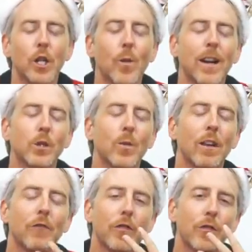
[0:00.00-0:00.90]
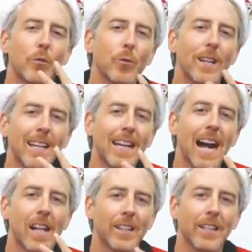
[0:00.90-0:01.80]
the US, we have 3
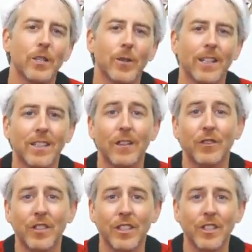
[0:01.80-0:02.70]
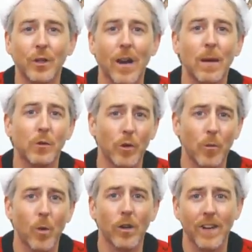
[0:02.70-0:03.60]
holiday drinks that have 60 grams or
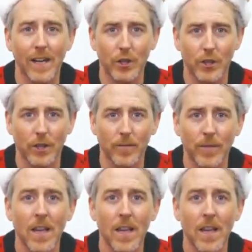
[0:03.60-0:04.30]
more of added sugar.